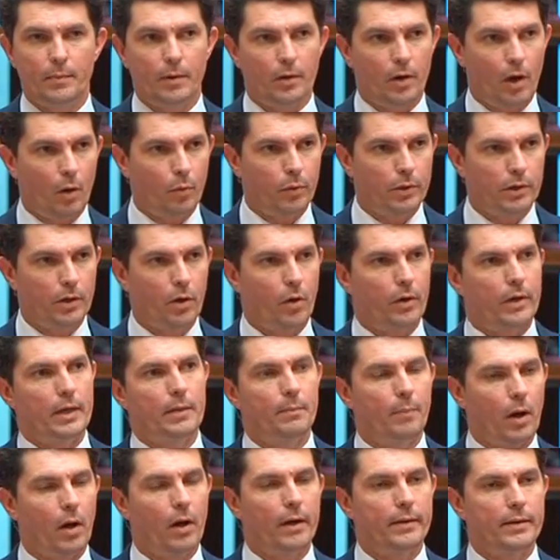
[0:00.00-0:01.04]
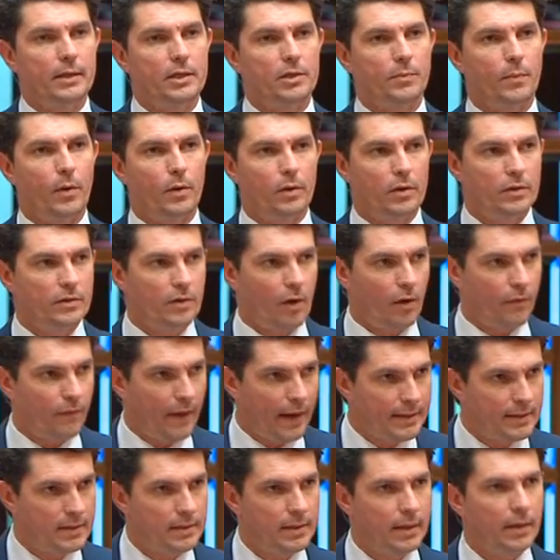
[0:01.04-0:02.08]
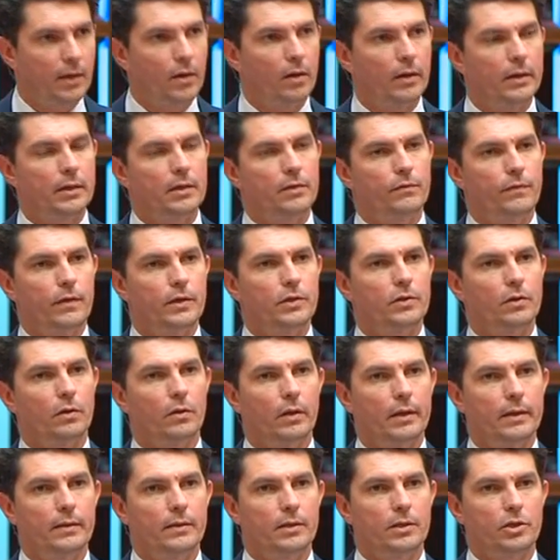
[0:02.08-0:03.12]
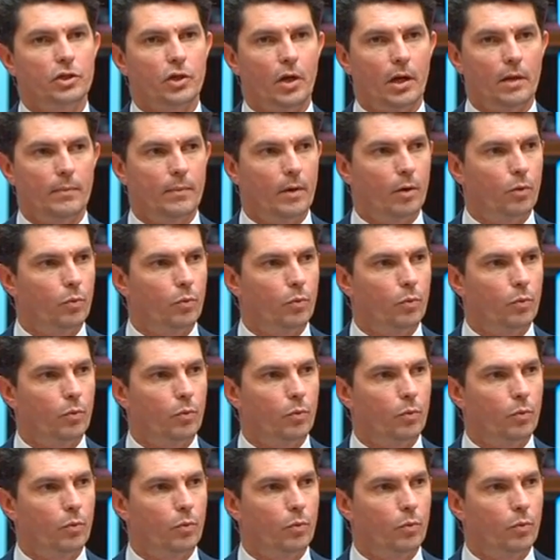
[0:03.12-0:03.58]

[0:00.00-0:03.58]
and I would not imply these motives of a single individual in this chamber,